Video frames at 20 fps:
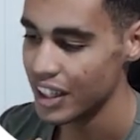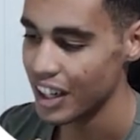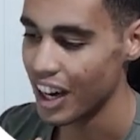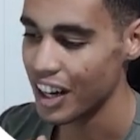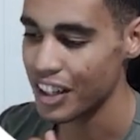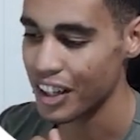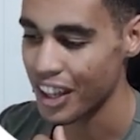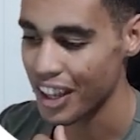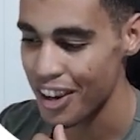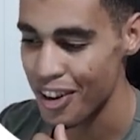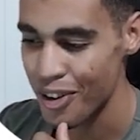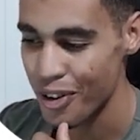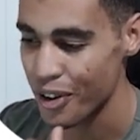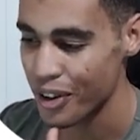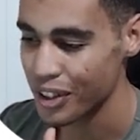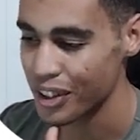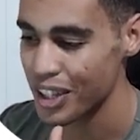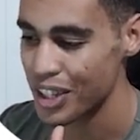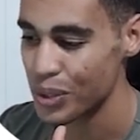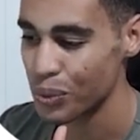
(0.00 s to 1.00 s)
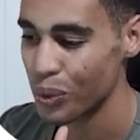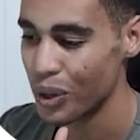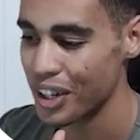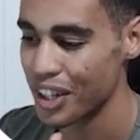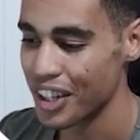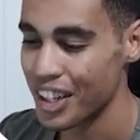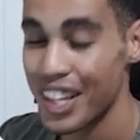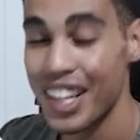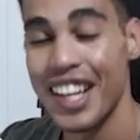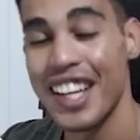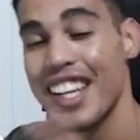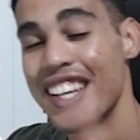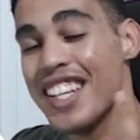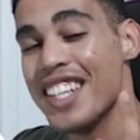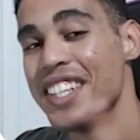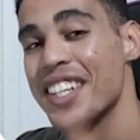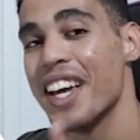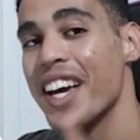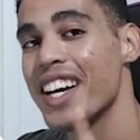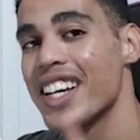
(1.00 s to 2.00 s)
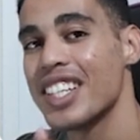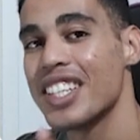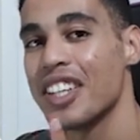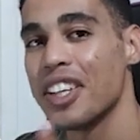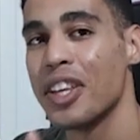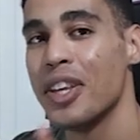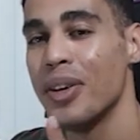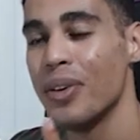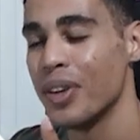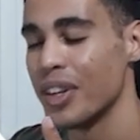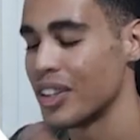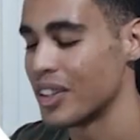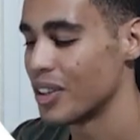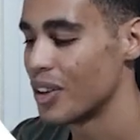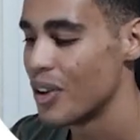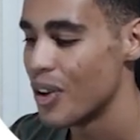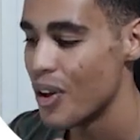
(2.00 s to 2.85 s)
and here this one is executed